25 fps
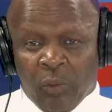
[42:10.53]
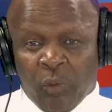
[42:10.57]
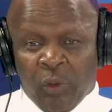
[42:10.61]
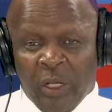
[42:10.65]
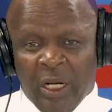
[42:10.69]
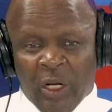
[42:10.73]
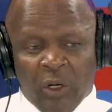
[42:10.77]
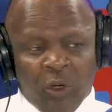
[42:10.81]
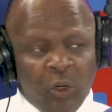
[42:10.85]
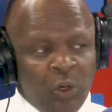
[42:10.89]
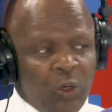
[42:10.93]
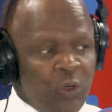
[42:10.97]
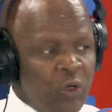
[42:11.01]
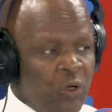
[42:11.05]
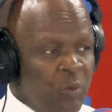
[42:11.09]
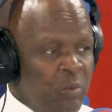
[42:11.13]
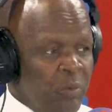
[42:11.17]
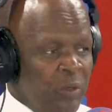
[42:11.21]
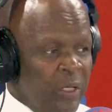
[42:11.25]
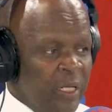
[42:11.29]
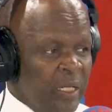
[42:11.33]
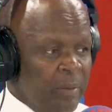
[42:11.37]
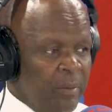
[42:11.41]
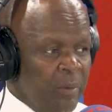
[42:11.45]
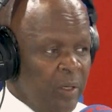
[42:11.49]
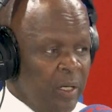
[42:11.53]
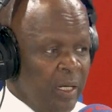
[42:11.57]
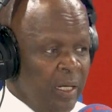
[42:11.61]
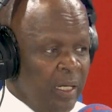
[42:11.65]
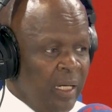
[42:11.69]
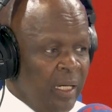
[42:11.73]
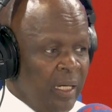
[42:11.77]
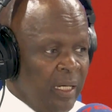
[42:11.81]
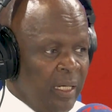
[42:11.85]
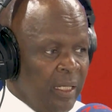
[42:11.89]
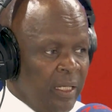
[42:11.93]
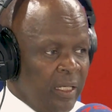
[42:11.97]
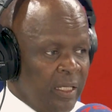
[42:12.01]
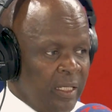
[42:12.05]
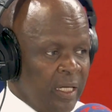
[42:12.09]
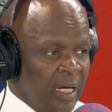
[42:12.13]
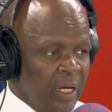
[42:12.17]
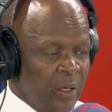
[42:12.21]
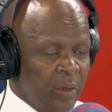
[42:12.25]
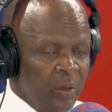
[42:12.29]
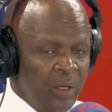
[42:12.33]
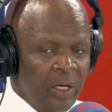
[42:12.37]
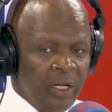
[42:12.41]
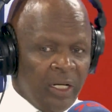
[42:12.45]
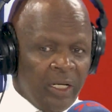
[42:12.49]
We are going to Mudimule in
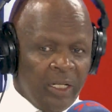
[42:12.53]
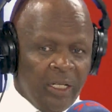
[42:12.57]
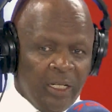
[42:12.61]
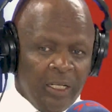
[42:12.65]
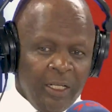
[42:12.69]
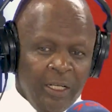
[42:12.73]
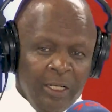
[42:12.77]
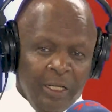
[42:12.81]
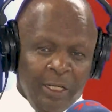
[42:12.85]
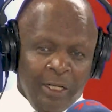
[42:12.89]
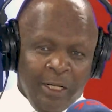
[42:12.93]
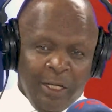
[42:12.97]
January.